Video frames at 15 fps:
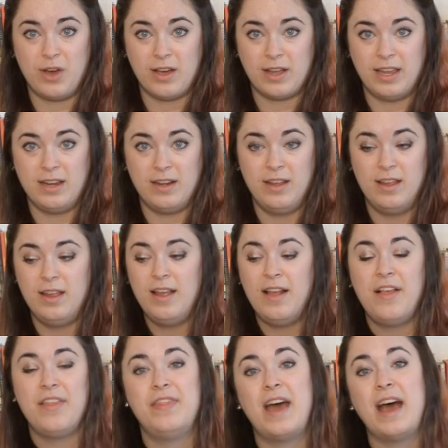talking.
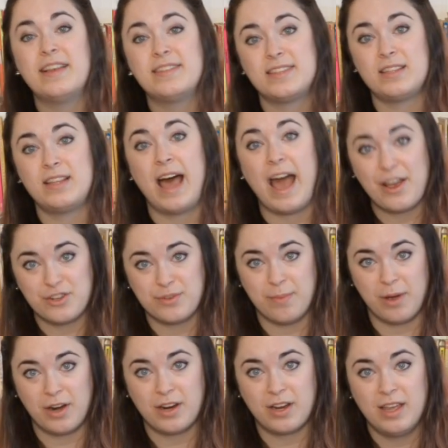That slash
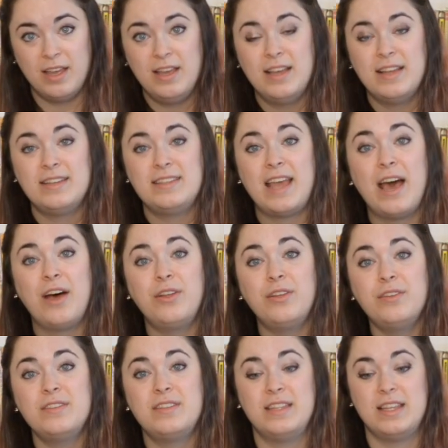mark
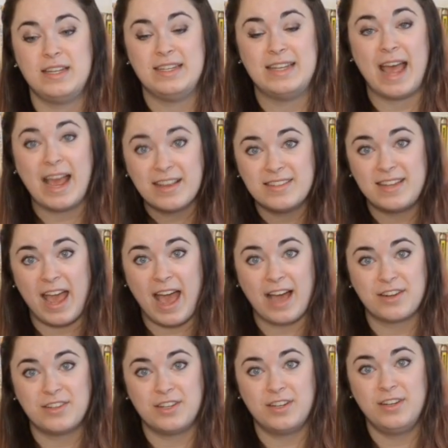tells the next
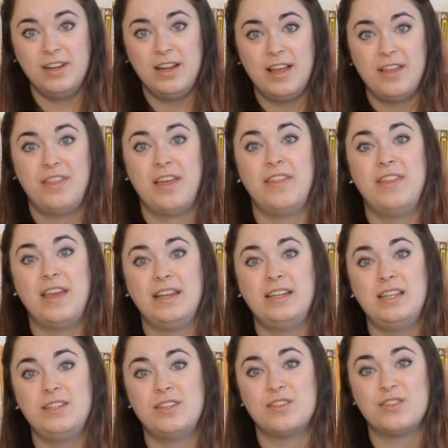actor that they
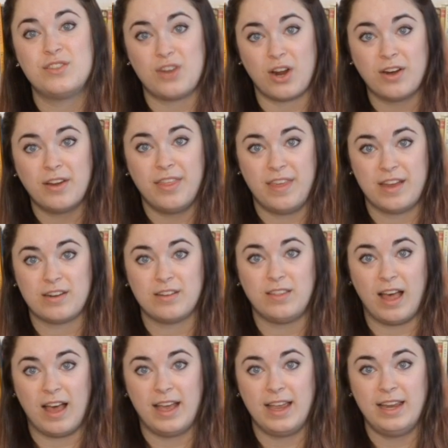need to start their
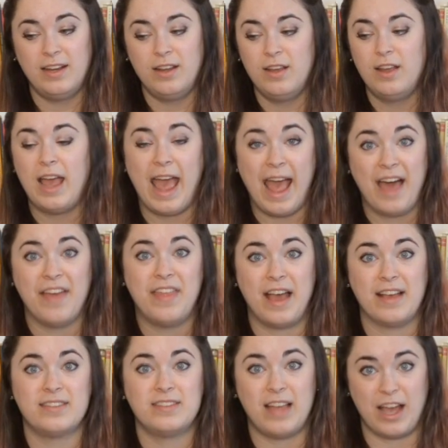line at
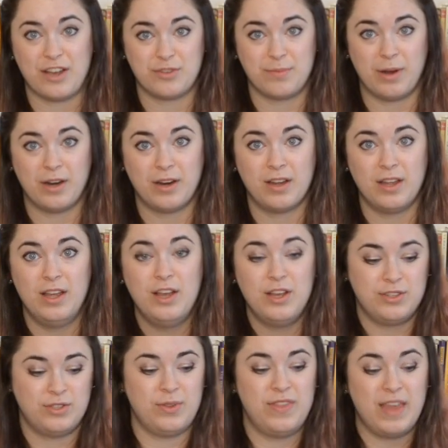that slash mark.
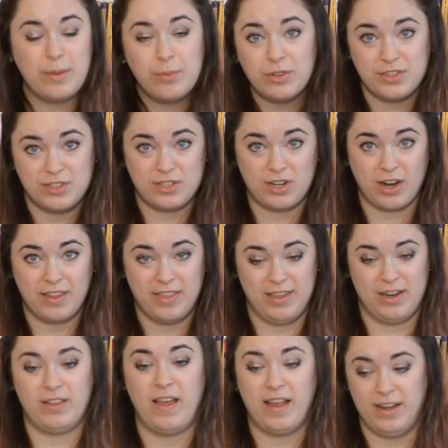So they will start
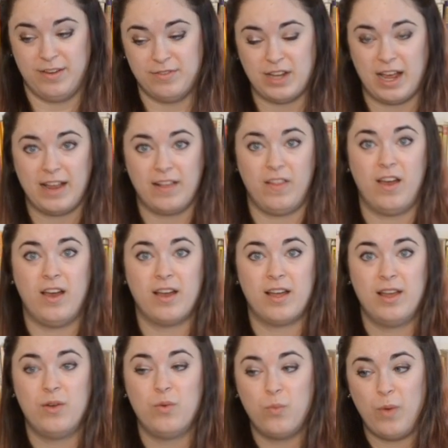their line of dialogue
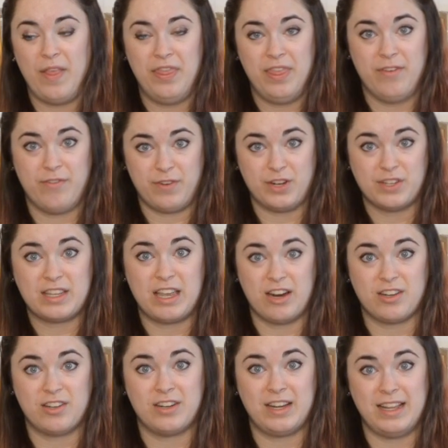when the first
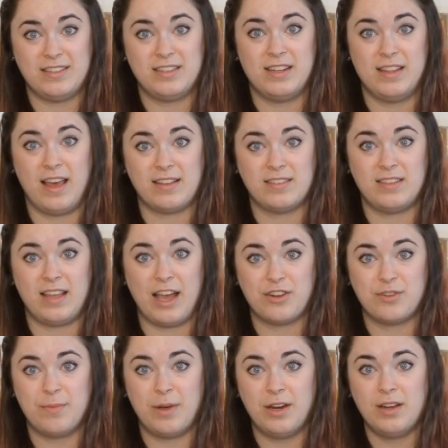character gets to that
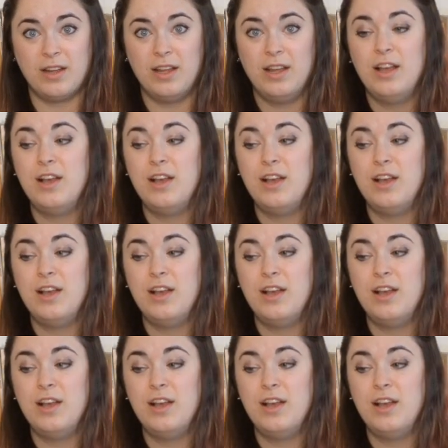slash mark.